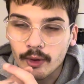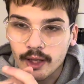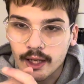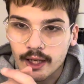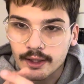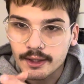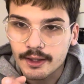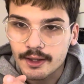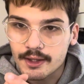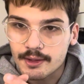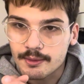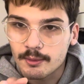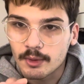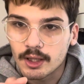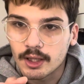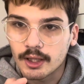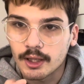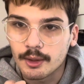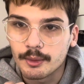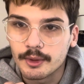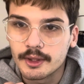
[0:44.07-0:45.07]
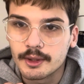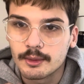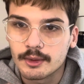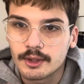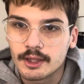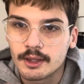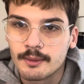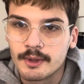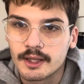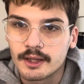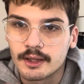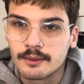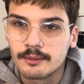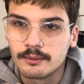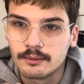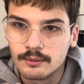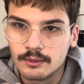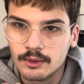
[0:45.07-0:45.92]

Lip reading: into this mock, I really wanted to make them,